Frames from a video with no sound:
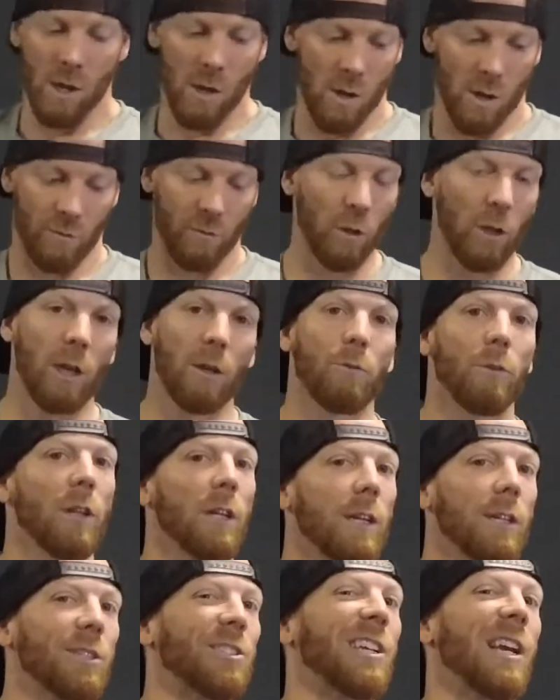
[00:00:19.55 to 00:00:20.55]
If you get in really
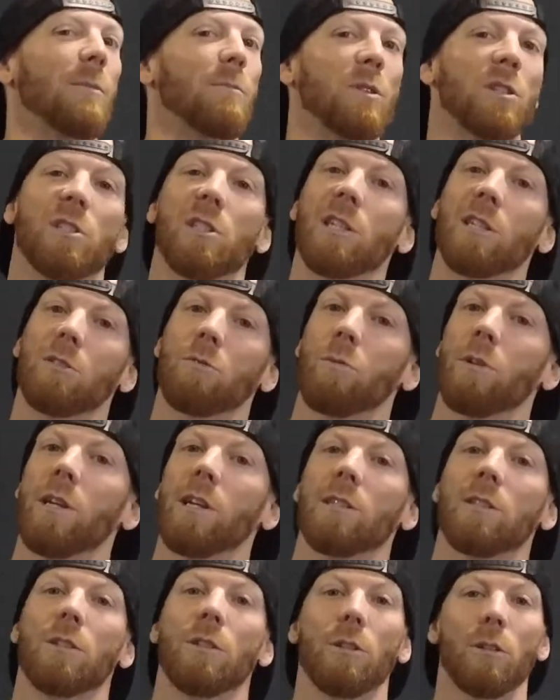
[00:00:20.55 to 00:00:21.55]
good shape in 6
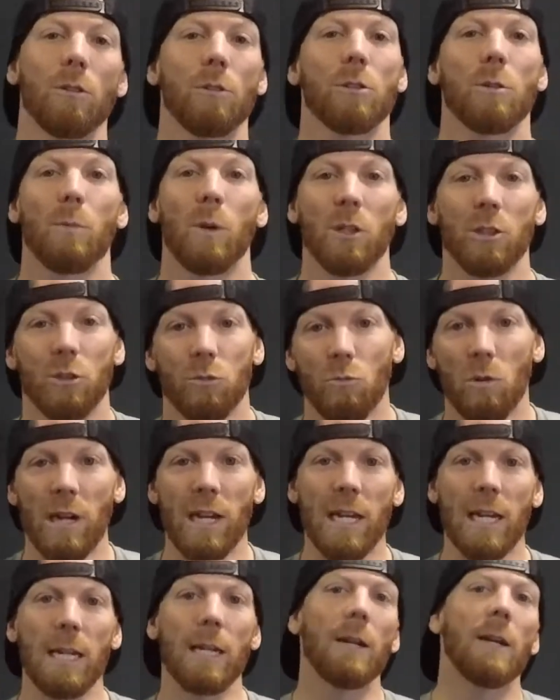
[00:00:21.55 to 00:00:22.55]
weeks and you lose a bunch of
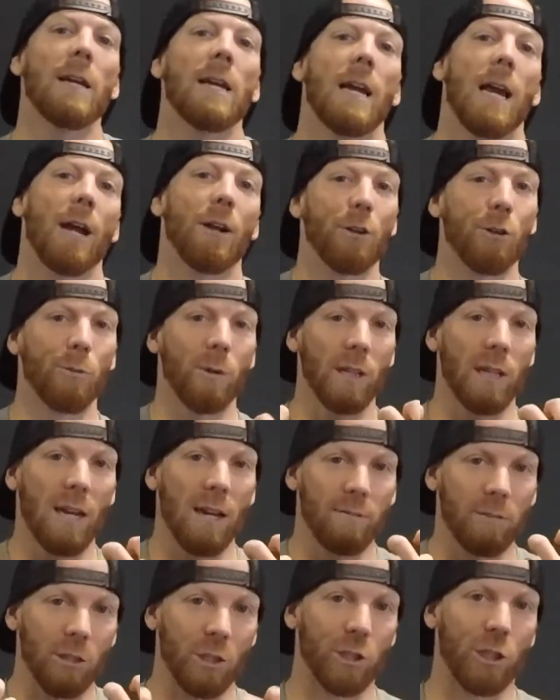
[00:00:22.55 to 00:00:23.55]
weight and you really
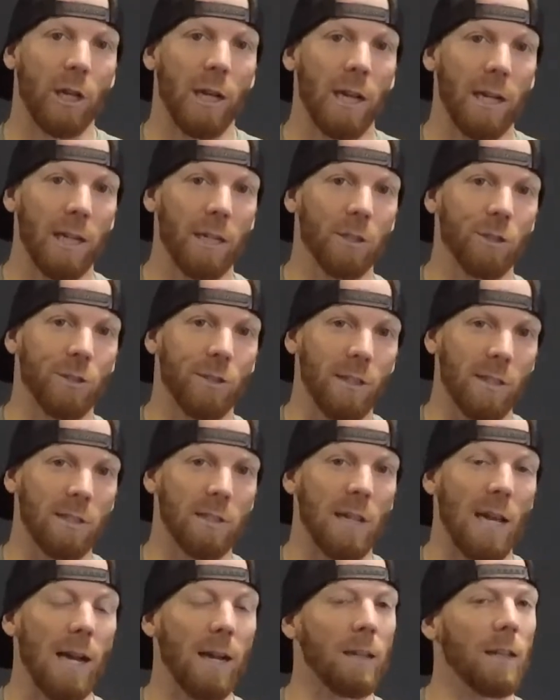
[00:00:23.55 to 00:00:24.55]
haven't changed
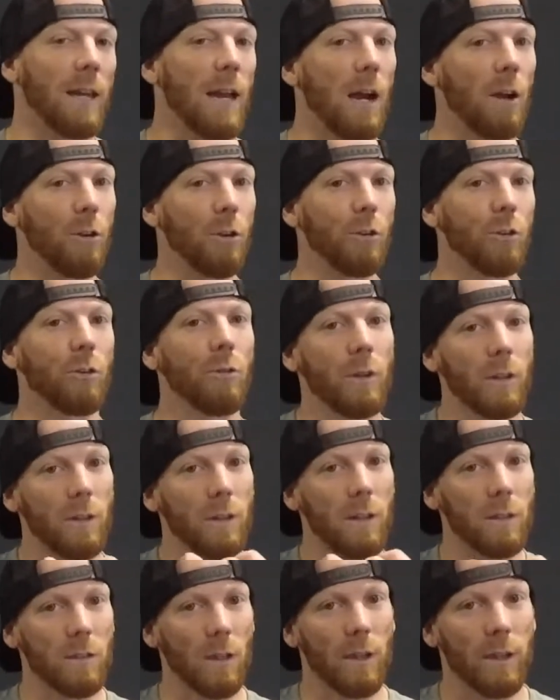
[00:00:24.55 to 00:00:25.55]
exactly how you're doing
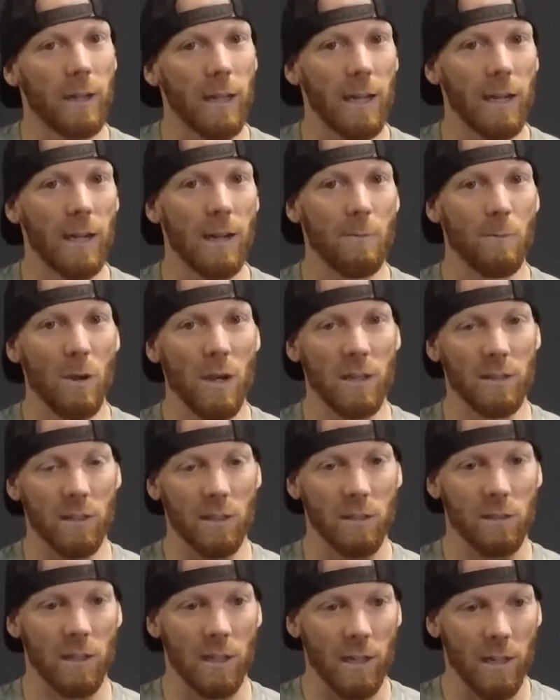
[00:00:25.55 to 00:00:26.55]
things on a day-to-day
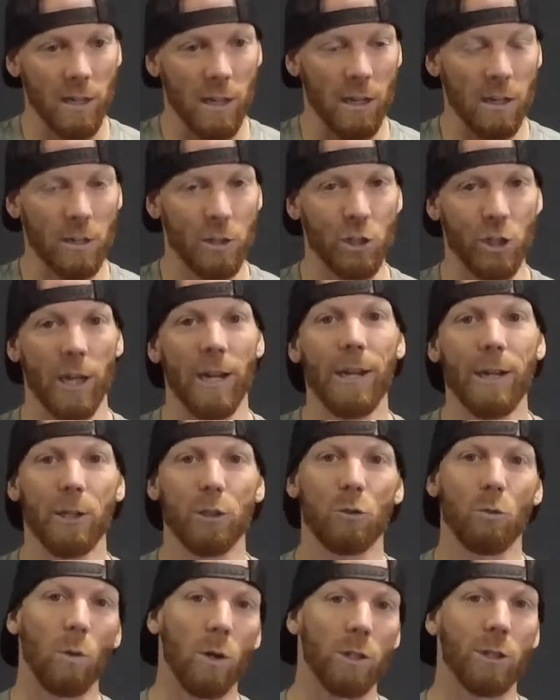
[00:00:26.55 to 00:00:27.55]
basis and changed
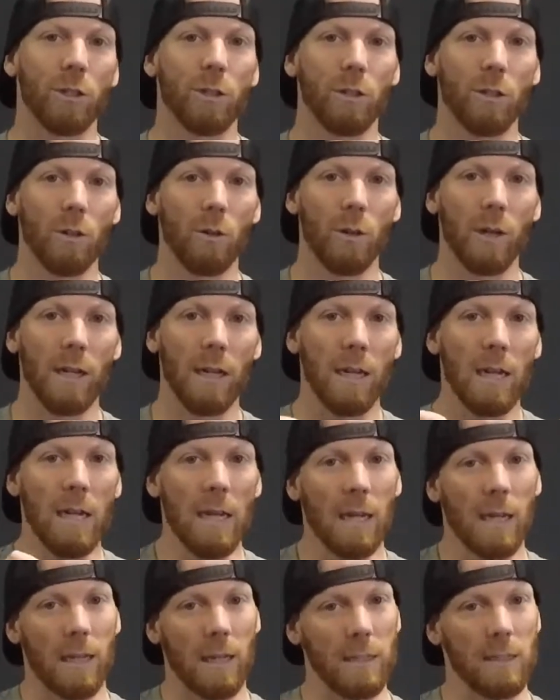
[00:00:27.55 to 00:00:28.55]
what you're doing
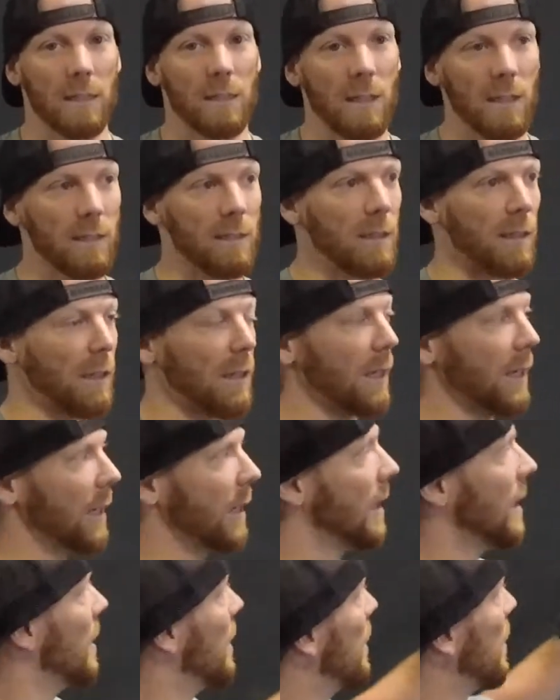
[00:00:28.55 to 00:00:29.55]
consistently,
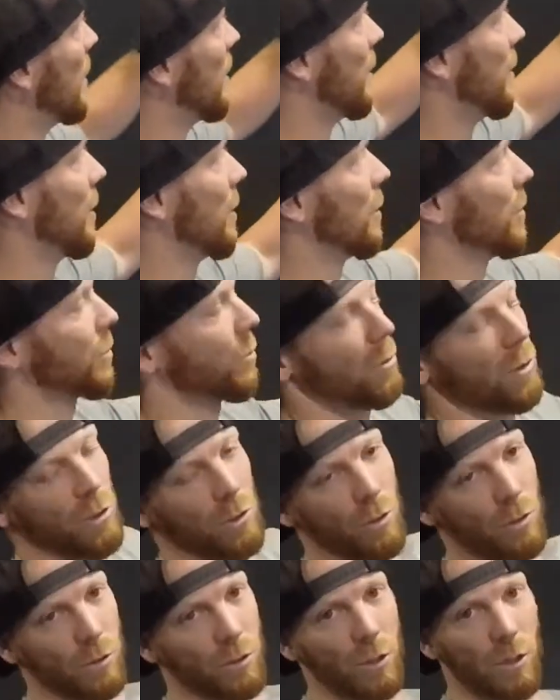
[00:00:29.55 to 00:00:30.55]
those
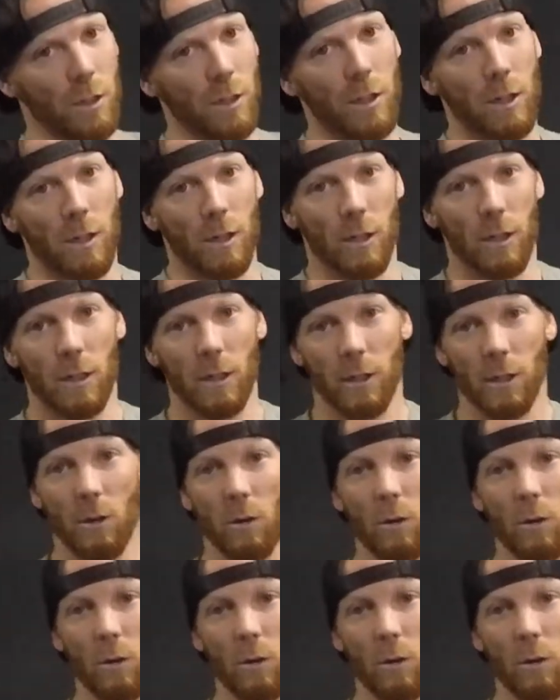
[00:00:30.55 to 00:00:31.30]
results are gonna go